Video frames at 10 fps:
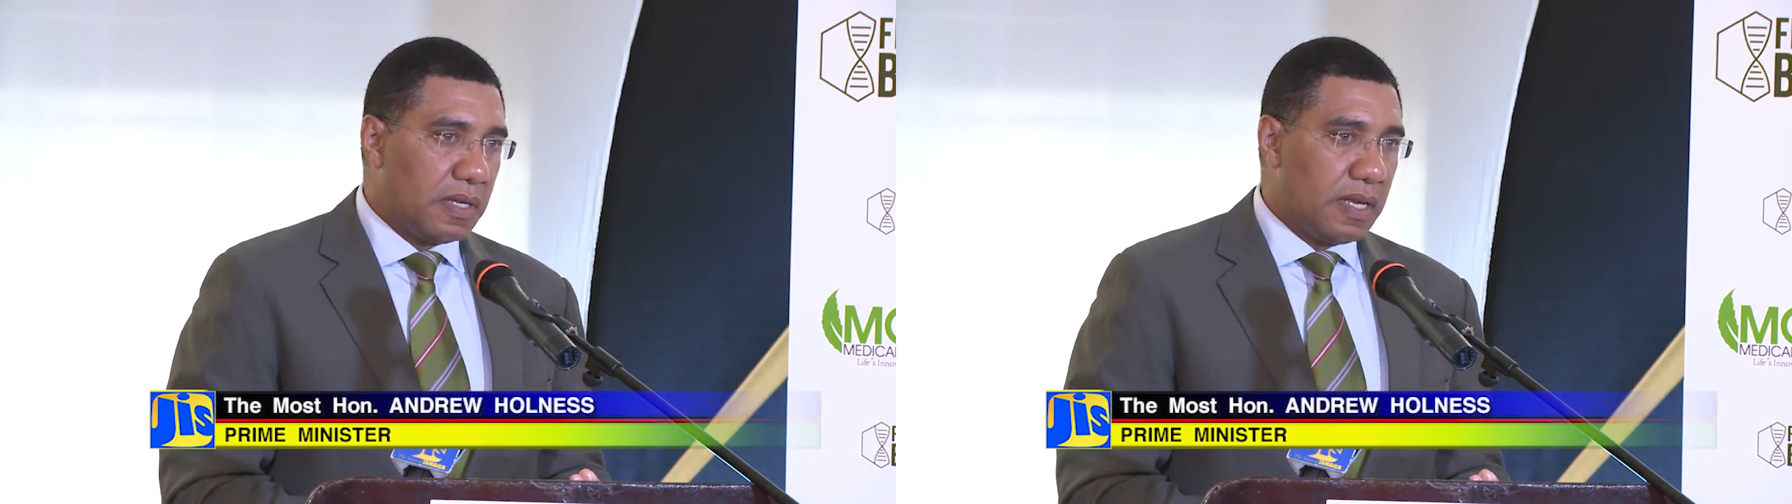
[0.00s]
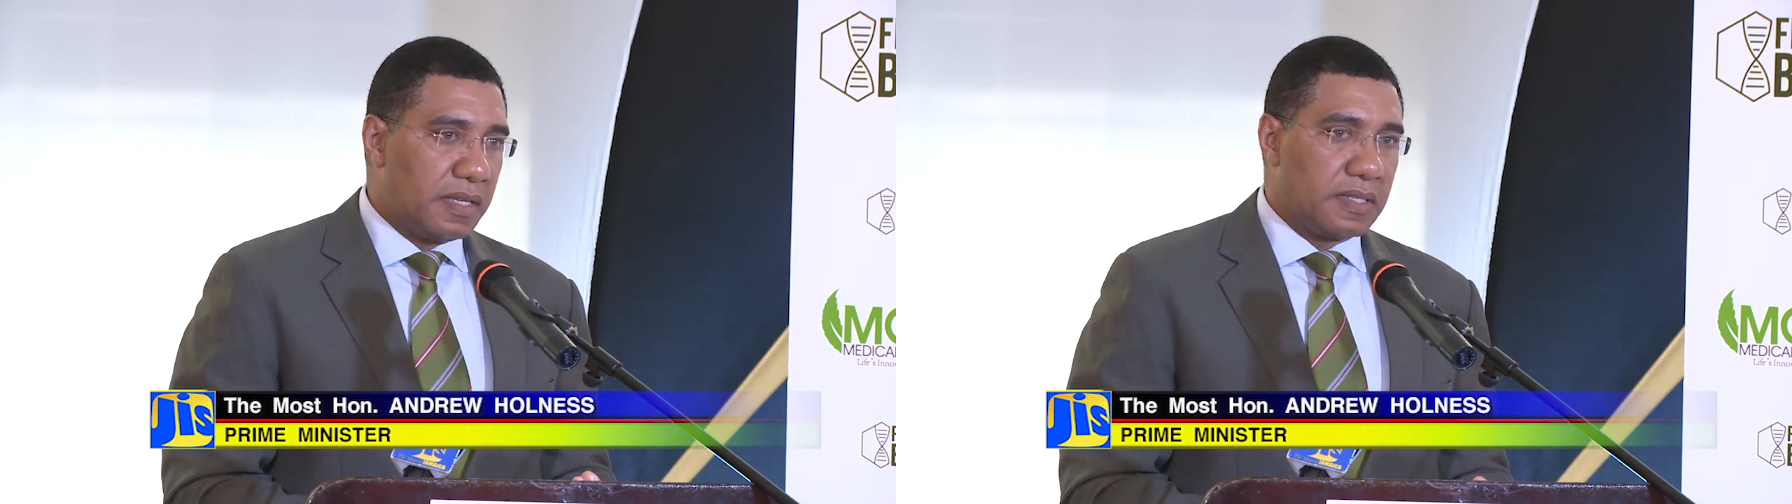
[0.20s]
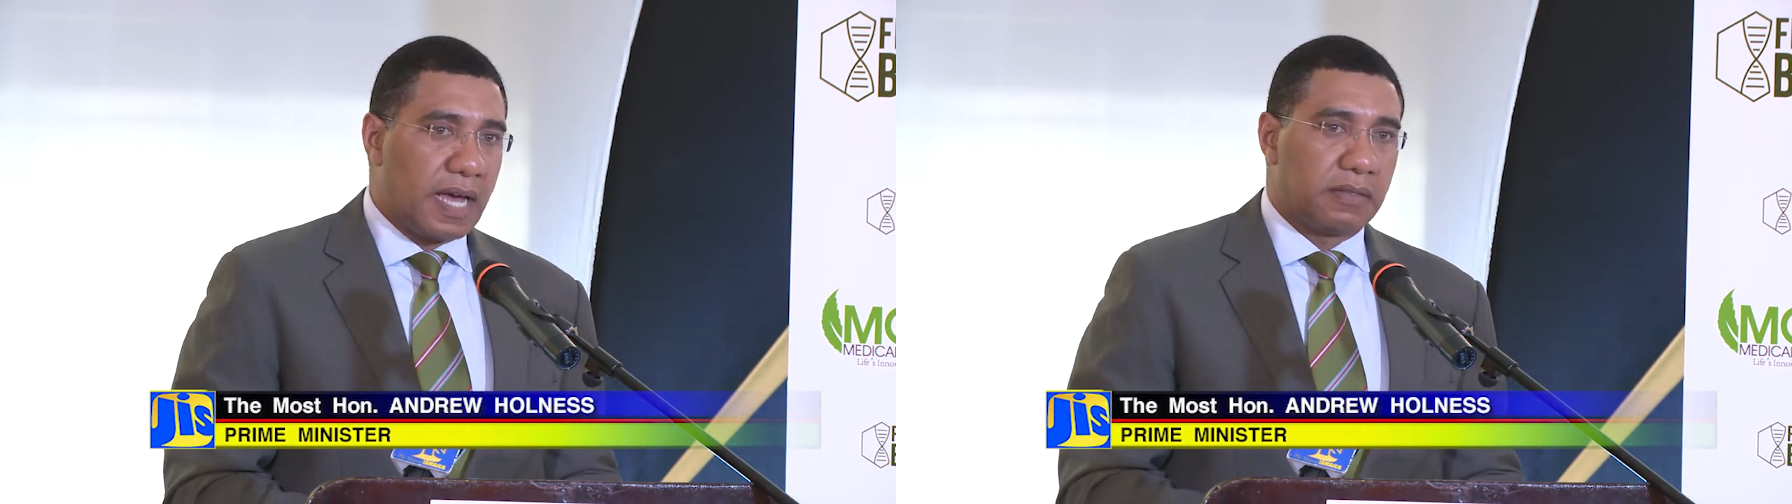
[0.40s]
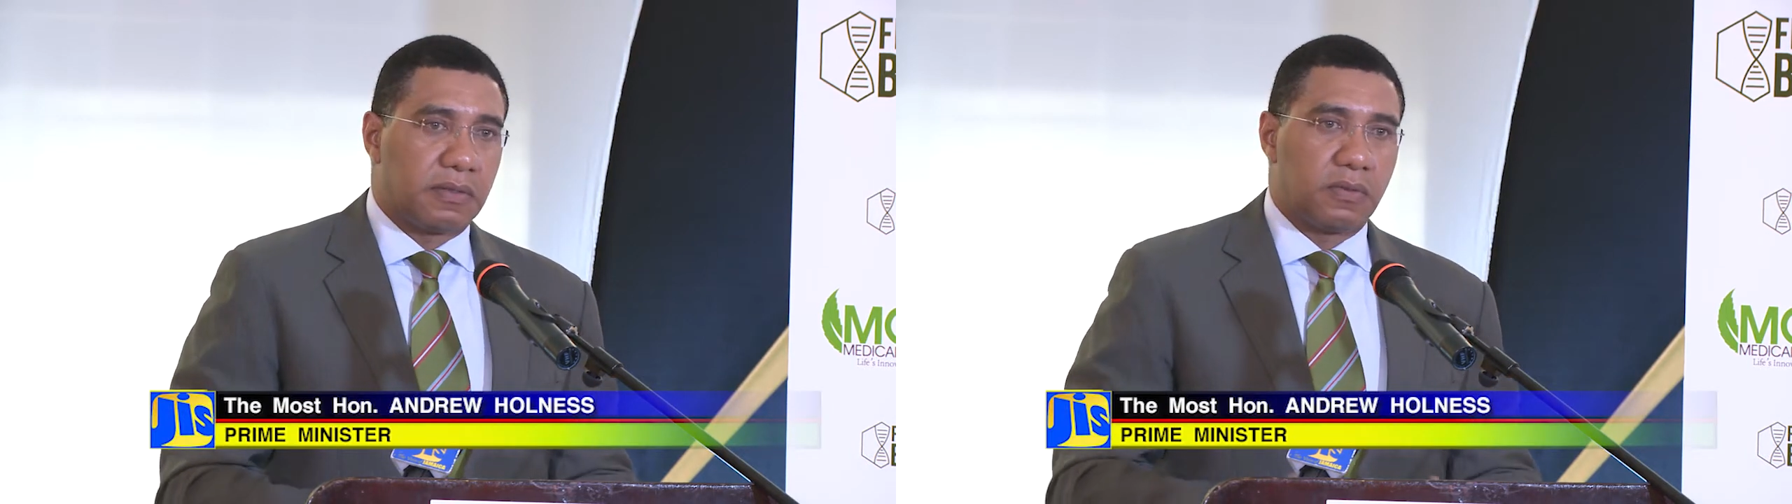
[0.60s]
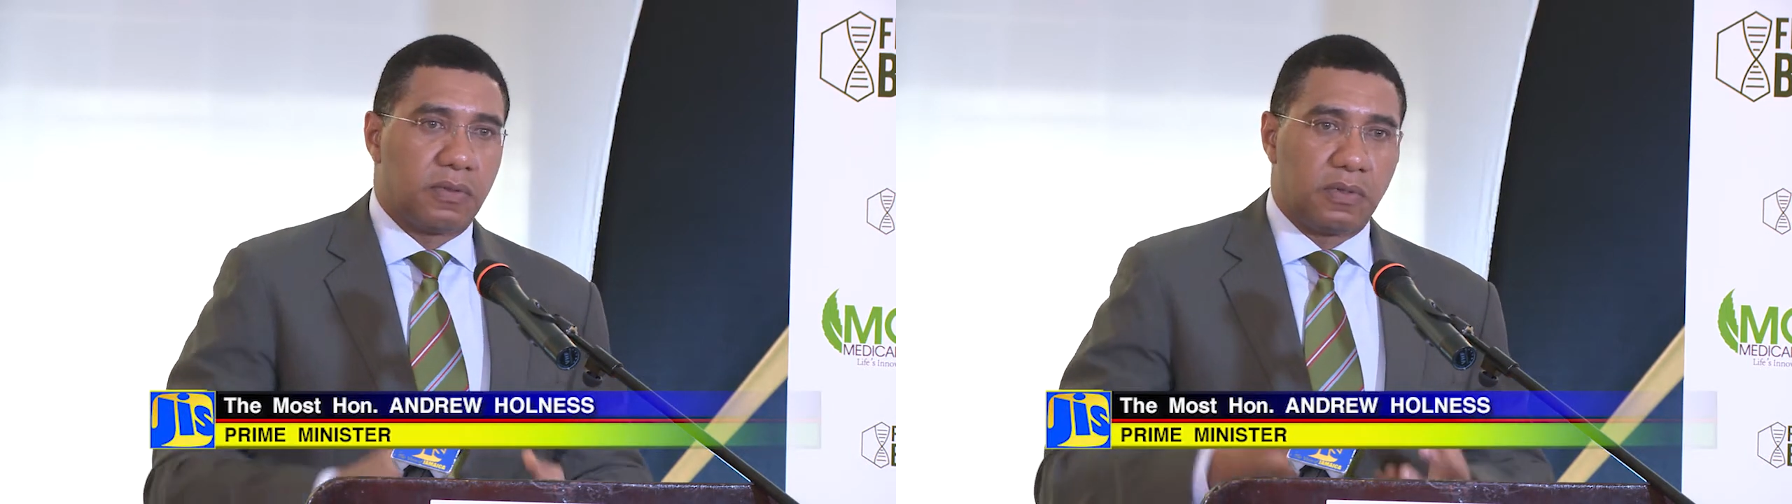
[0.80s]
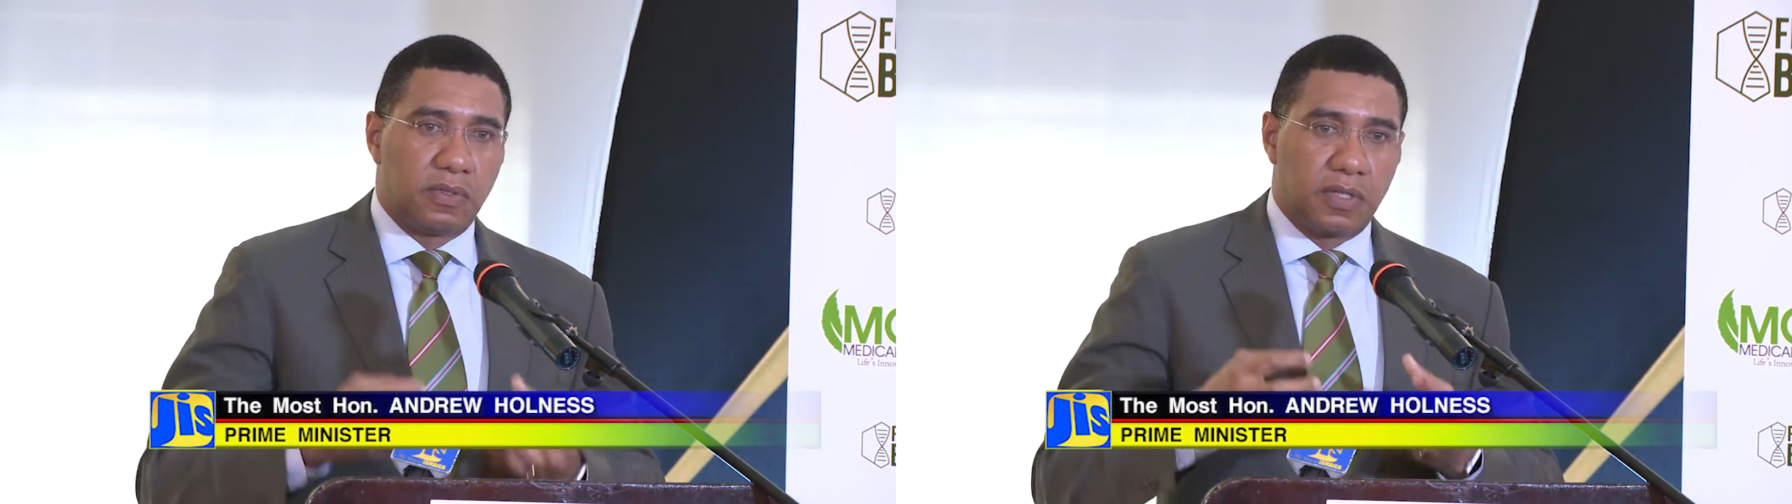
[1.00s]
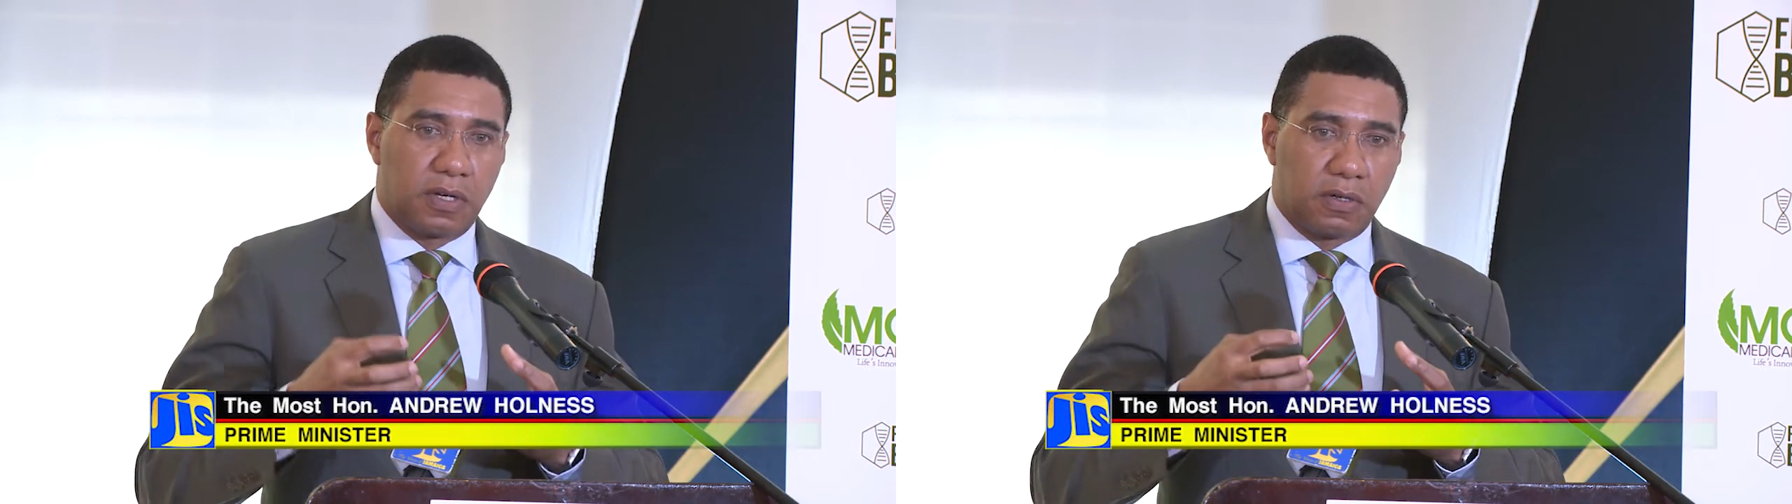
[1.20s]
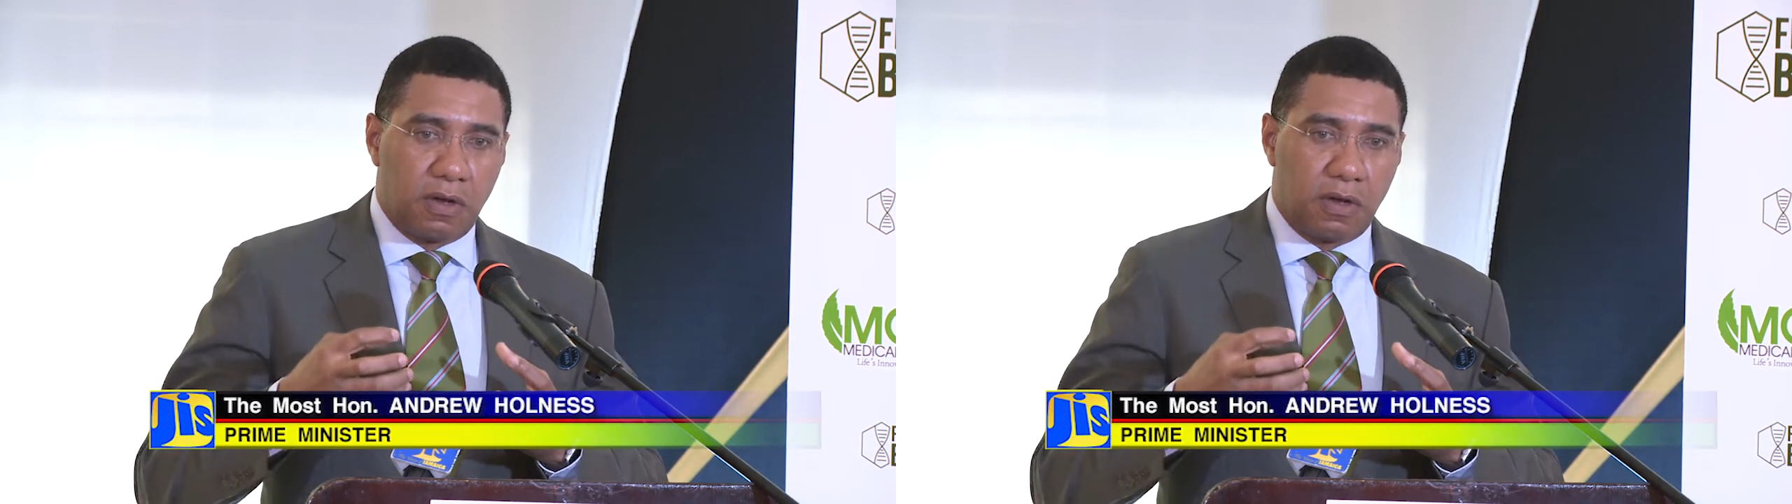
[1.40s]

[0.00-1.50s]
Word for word: is that the